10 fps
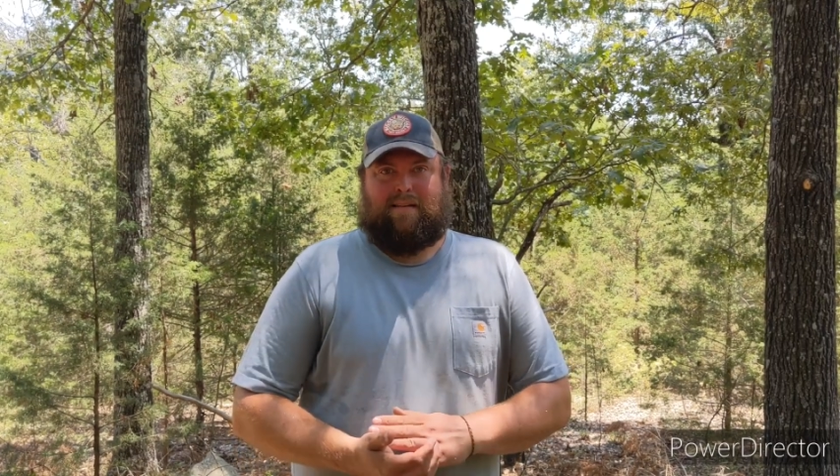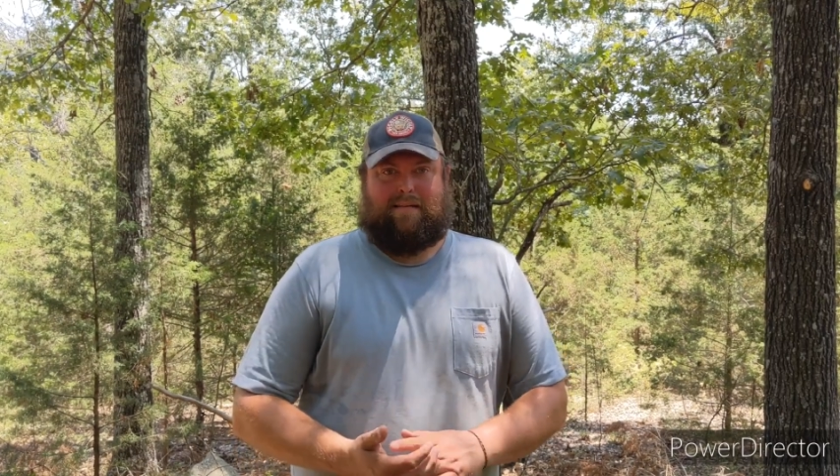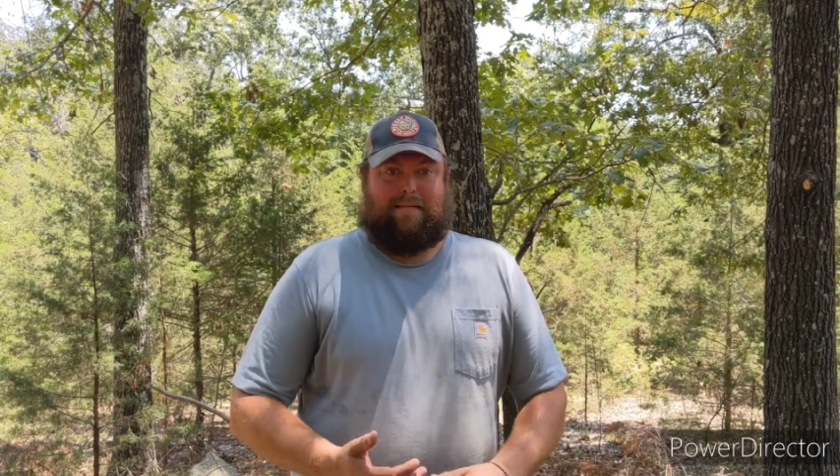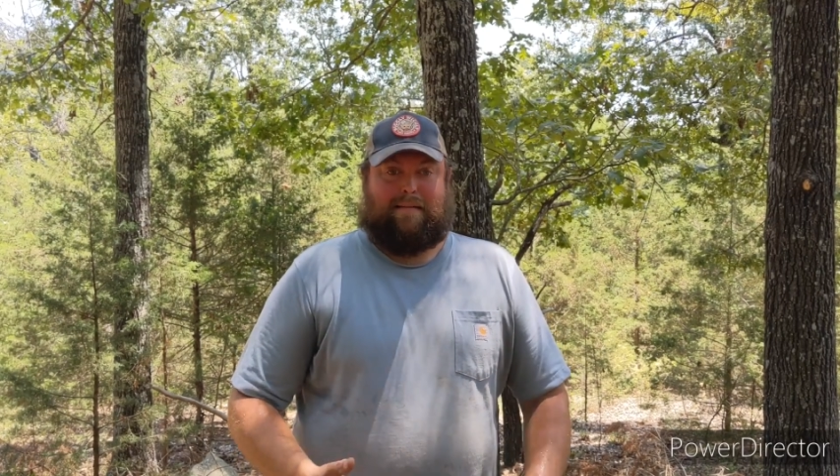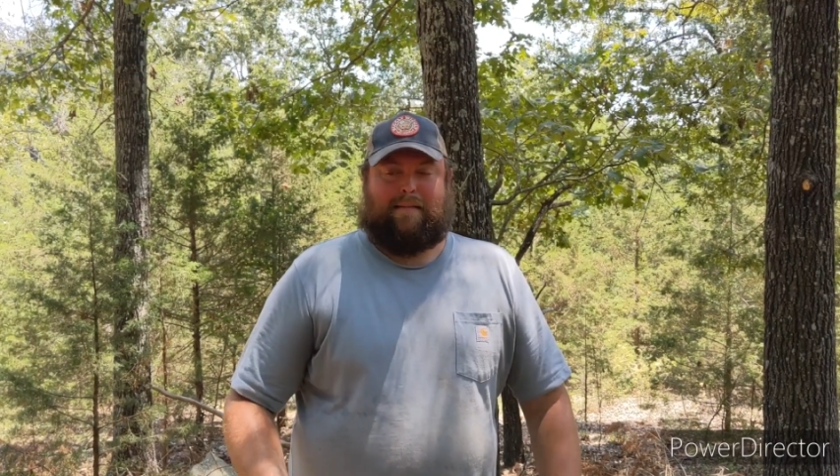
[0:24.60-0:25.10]
I
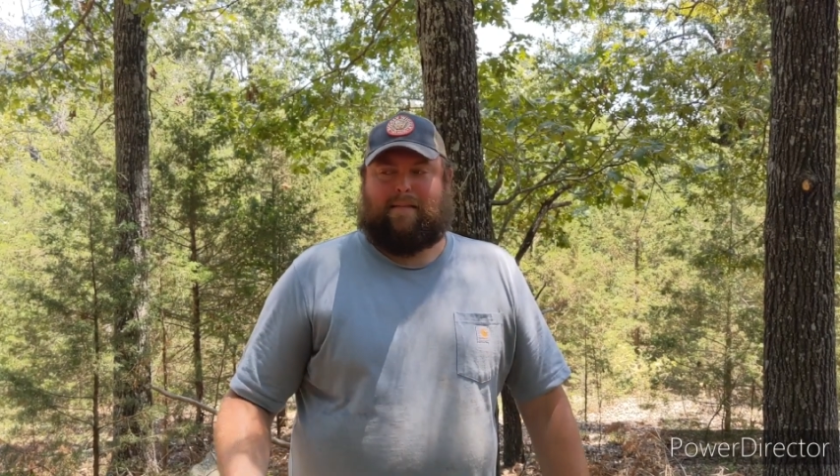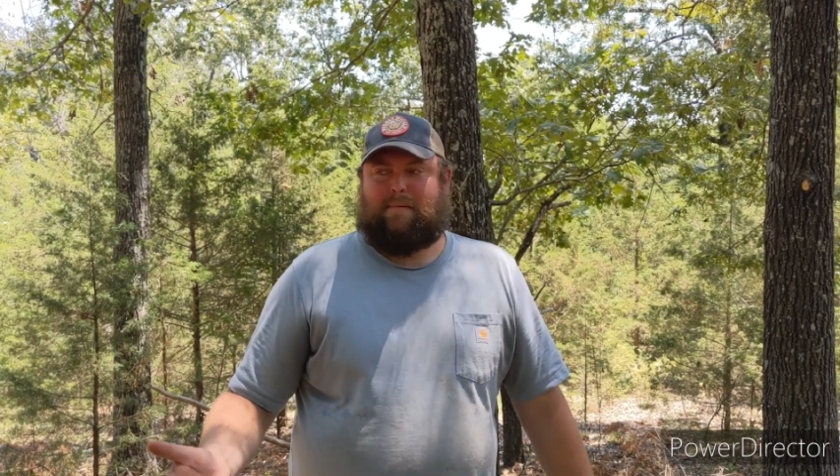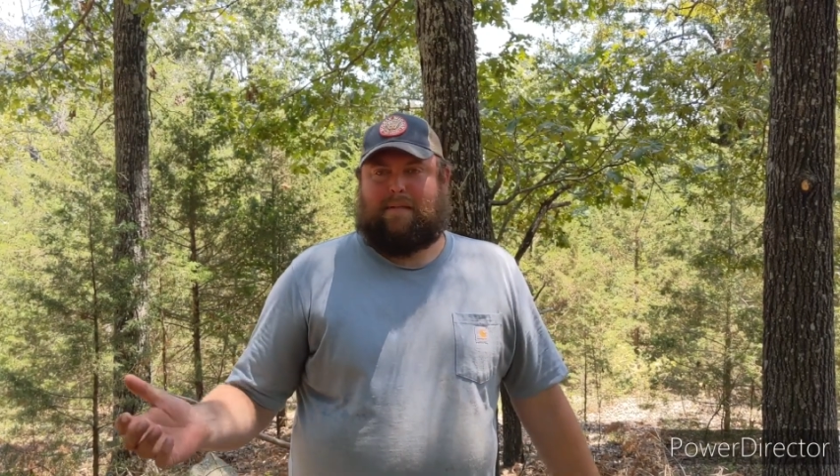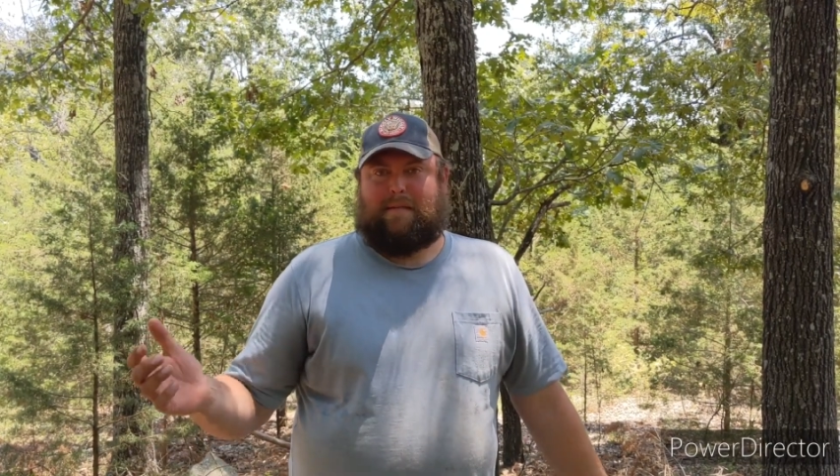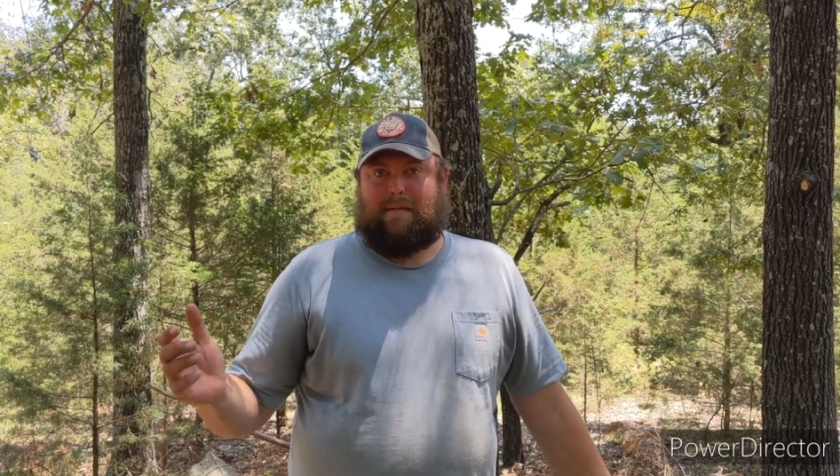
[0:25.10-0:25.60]
don't know, like 6
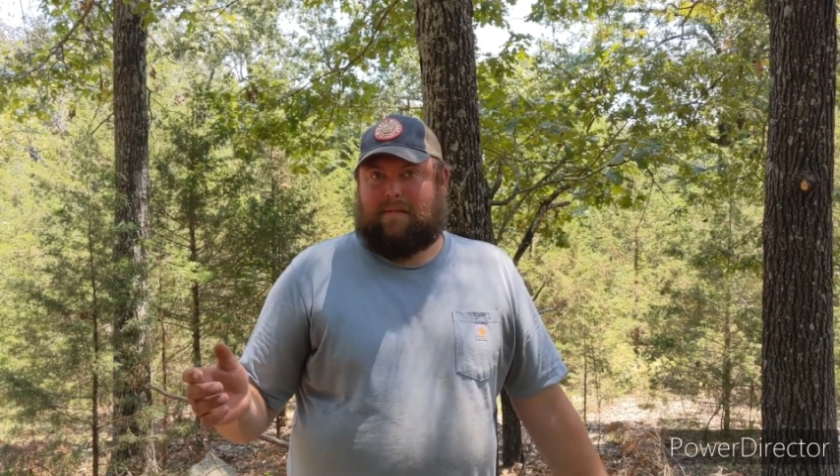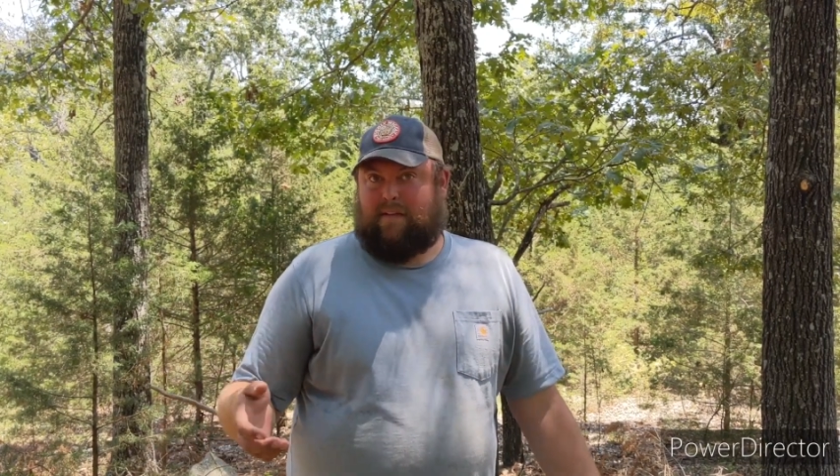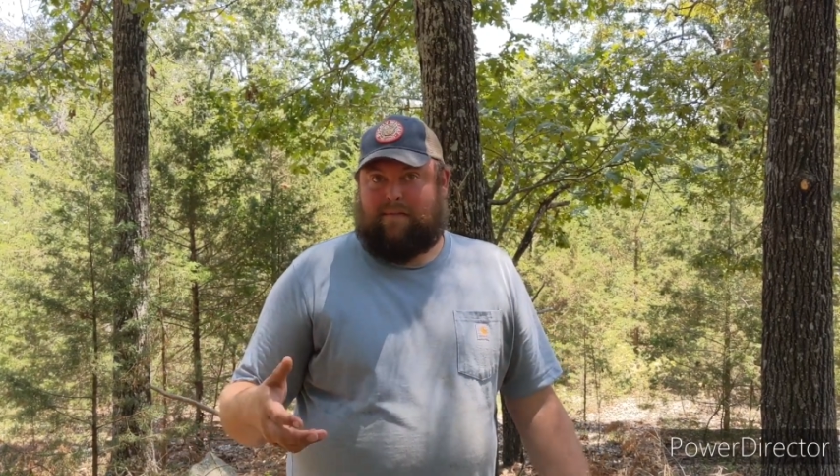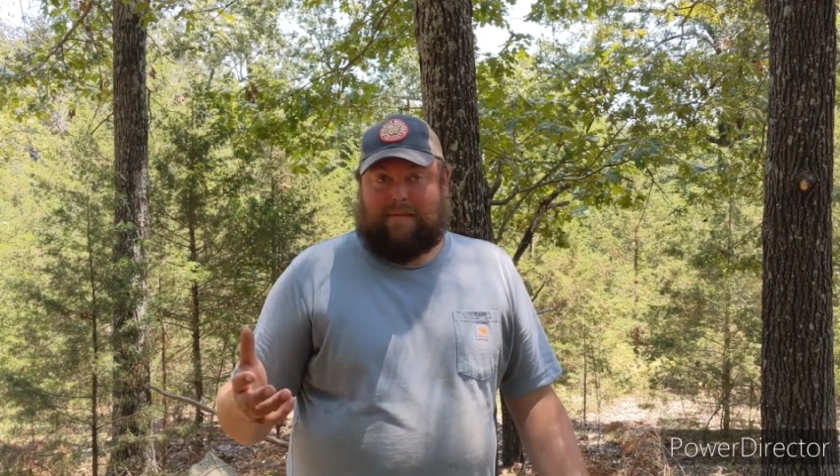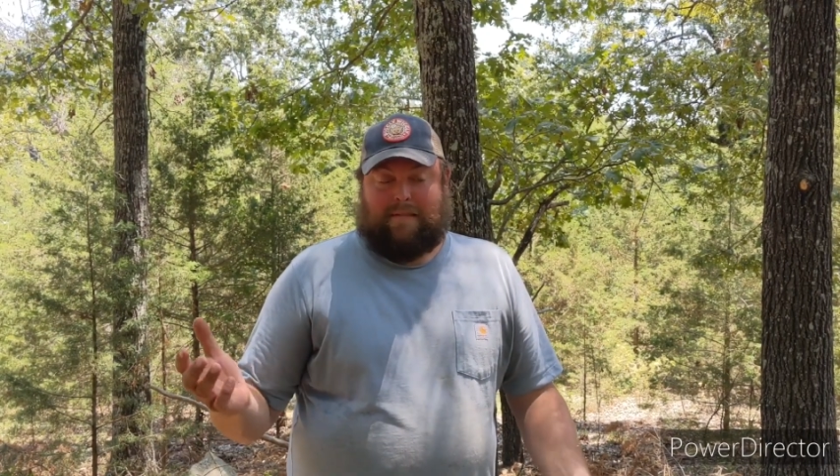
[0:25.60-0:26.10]
months ago, 7 months